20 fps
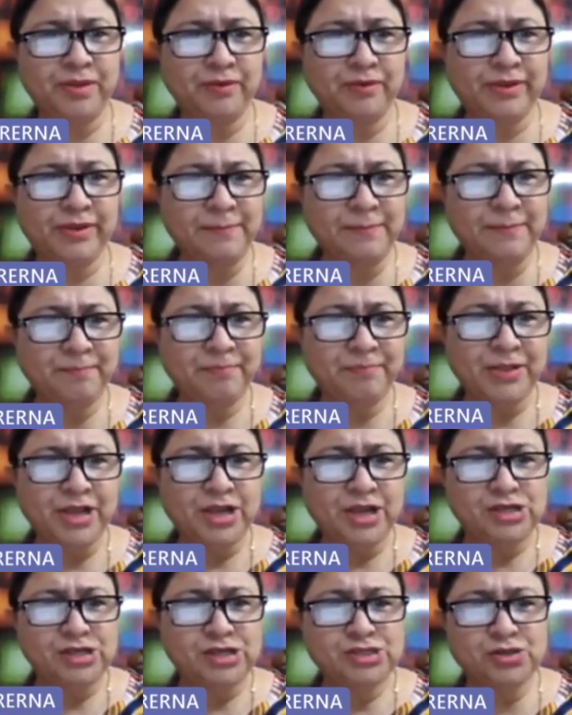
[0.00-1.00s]
Okay.
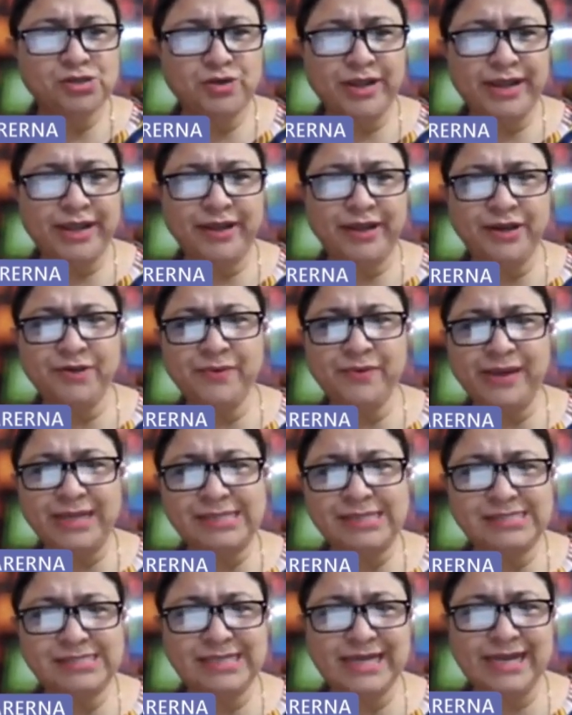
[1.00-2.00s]
So here you
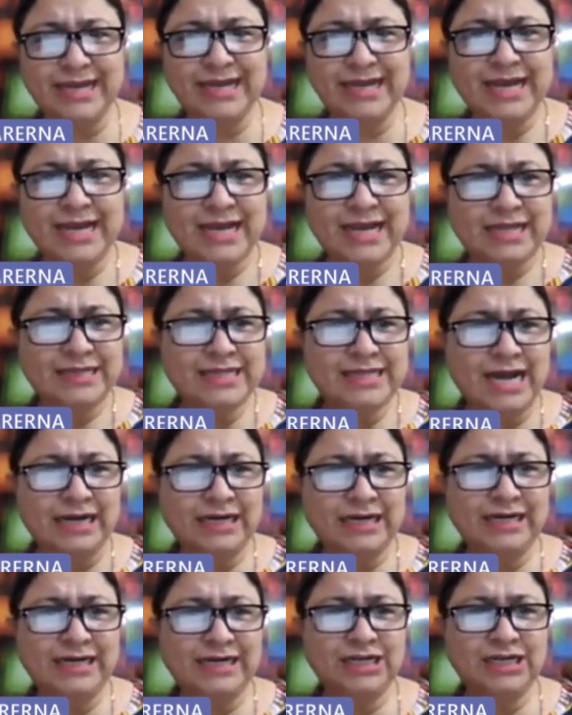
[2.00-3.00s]
can see
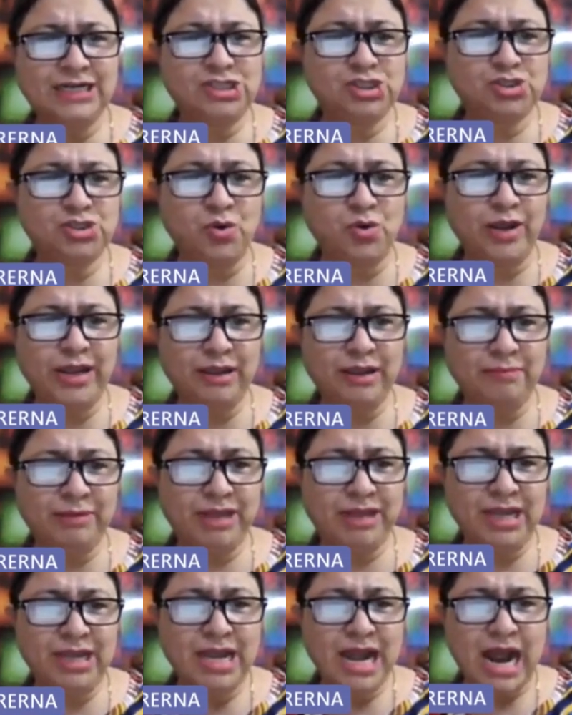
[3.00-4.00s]
that it is showing
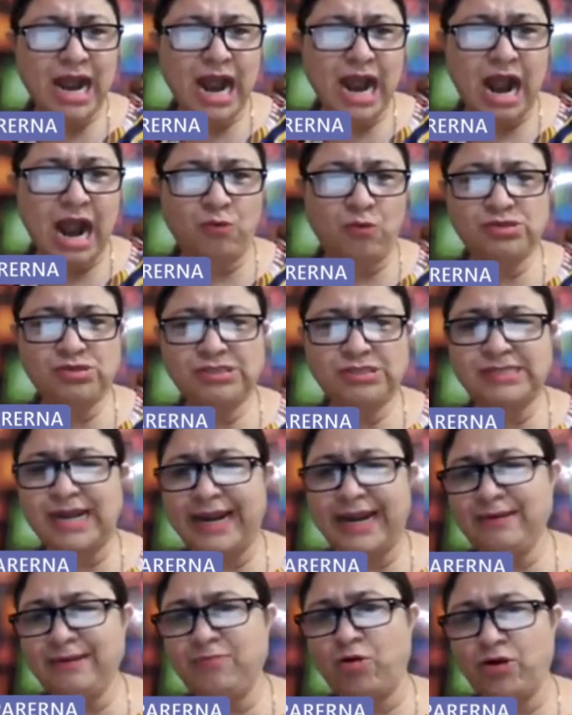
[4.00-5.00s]
me
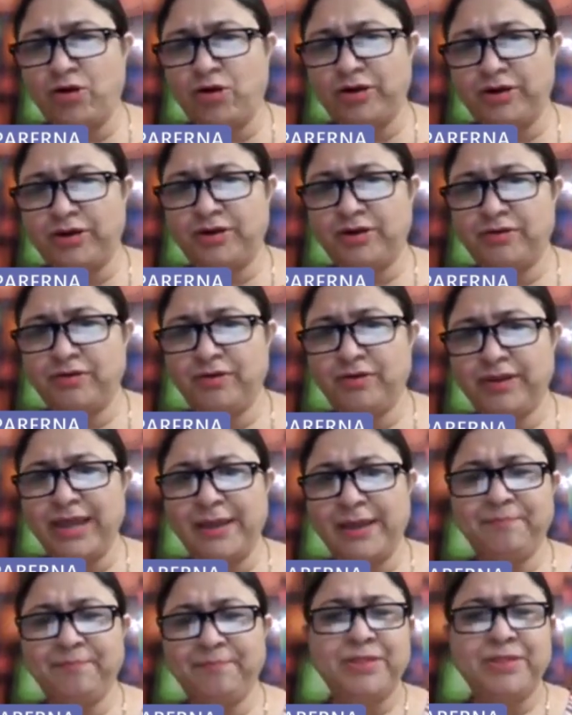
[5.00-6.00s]
outside border.
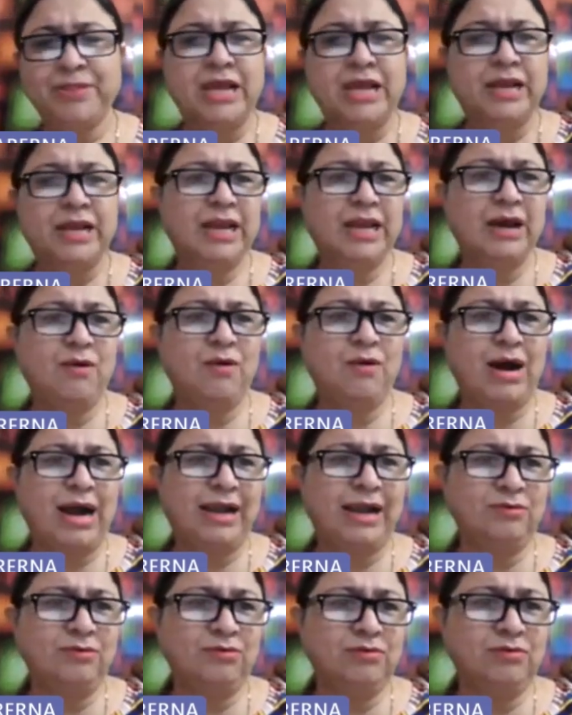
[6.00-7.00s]
Okay. Now
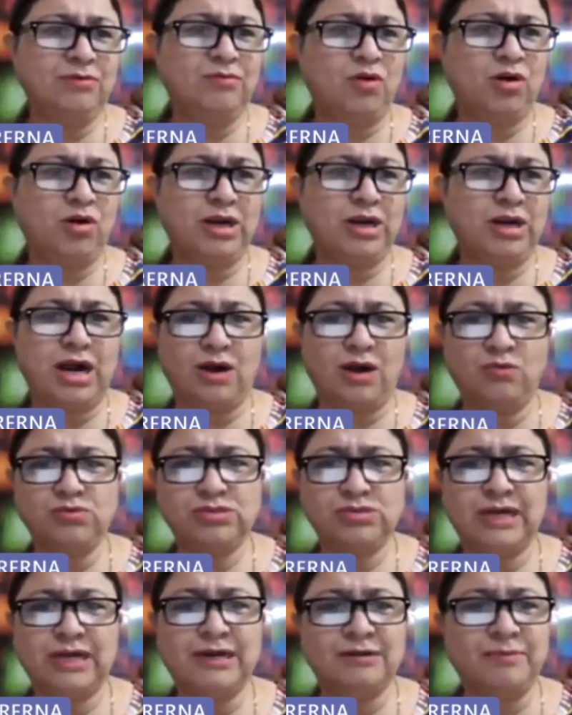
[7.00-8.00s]
I don't want
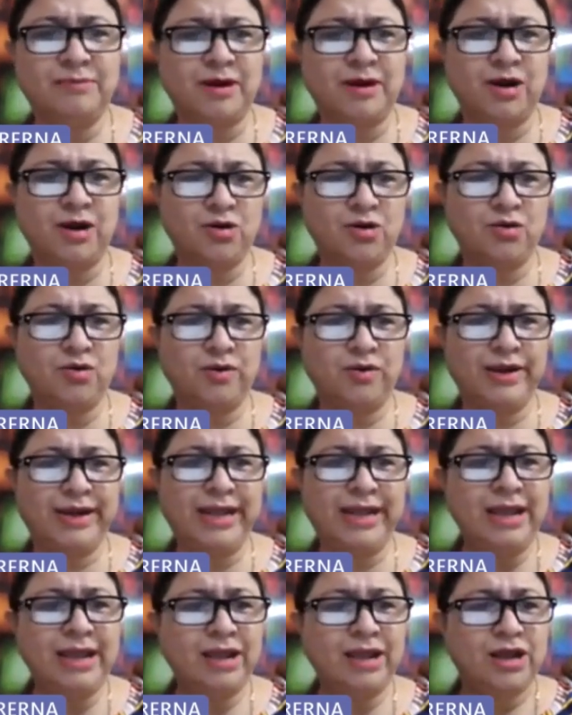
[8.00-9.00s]
outside border
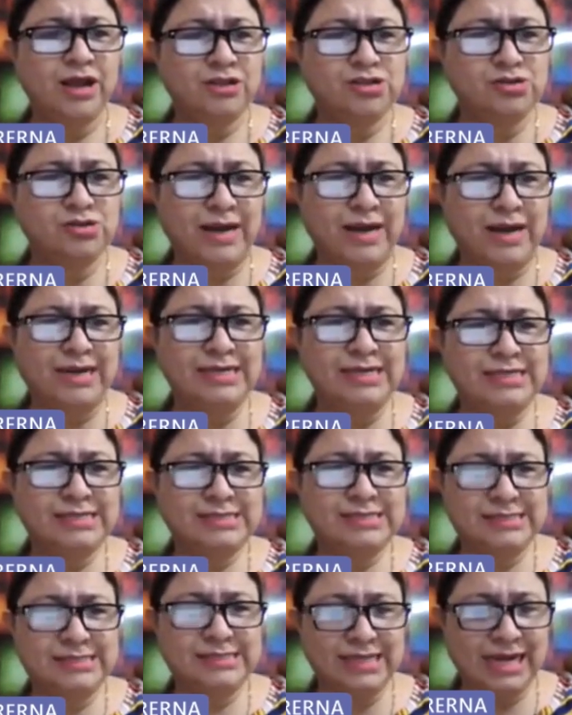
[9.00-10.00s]
only. So I'll
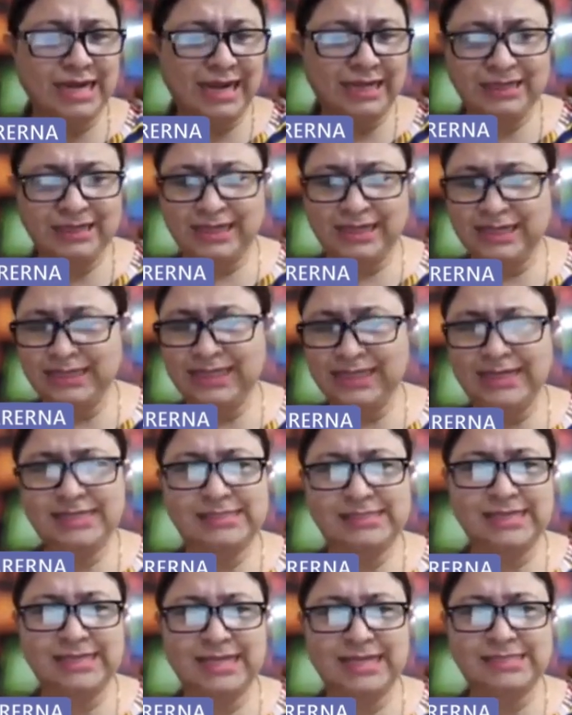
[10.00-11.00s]
select
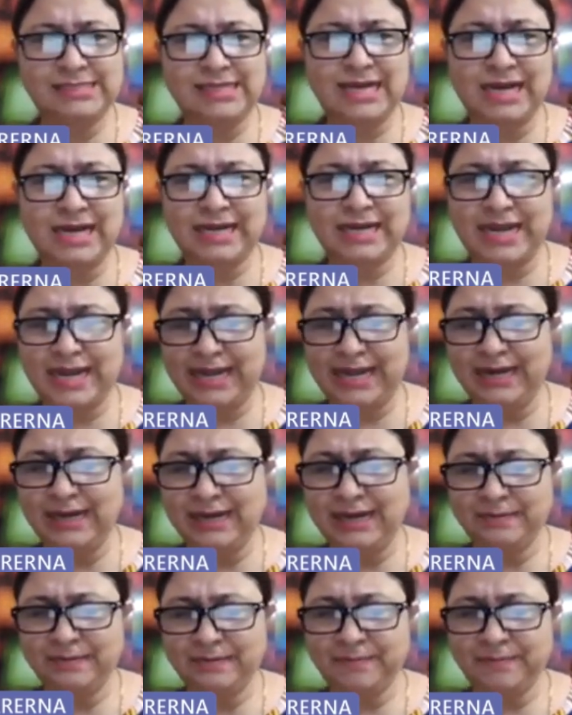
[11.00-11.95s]
these cells again.